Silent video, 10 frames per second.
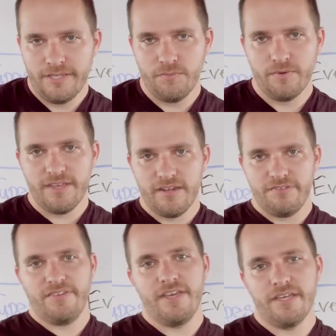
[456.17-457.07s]
And what that
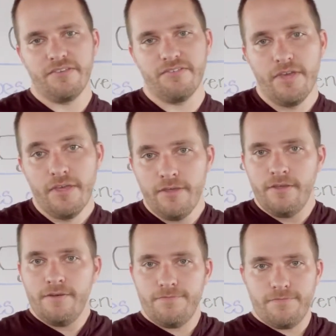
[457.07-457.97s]
is saying is,
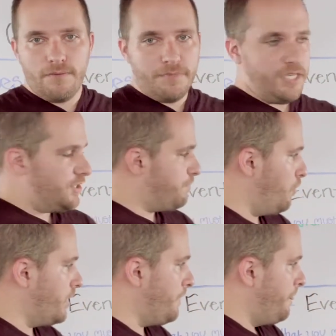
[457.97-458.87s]
from each
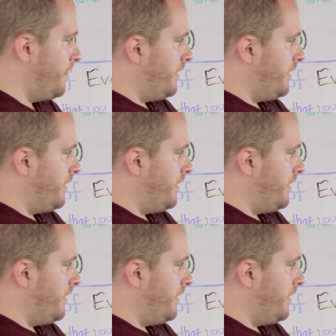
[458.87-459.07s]
point,